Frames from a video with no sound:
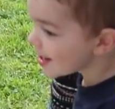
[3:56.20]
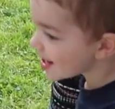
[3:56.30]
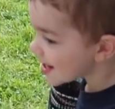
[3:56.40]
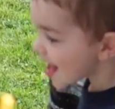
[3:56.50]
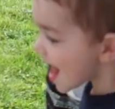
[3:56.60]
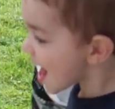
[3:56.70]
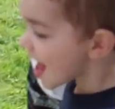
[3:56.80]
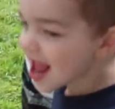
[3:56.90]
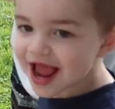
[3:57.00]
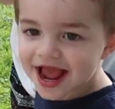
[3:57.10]
How's that
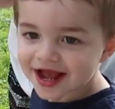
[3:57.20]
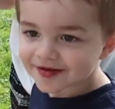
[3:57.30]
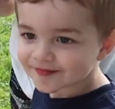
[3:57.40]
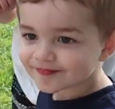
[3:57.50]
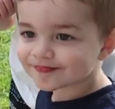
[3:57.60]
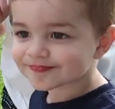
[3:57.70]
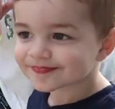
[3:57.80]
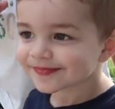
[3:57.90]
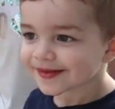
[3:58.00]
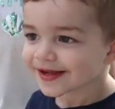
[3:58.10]
taste? You're gonna get the
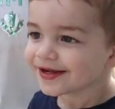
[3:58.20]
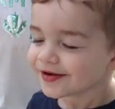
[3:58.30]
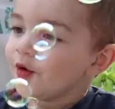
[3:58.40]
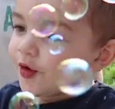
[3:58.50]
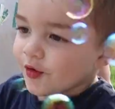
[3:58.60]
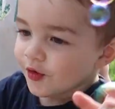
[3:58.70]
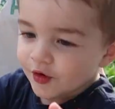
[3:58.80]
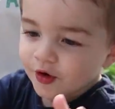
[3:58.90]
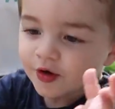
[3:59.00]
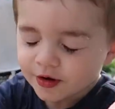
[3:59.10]
poops, man.
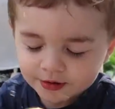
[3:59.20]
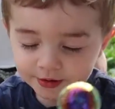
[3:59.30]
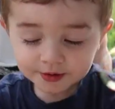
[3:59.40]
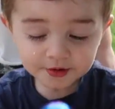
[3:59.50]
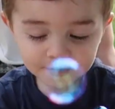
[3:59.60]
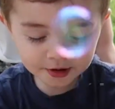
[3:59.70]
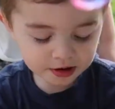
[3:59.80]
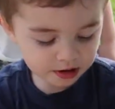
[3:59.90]
Soap gives you the poops.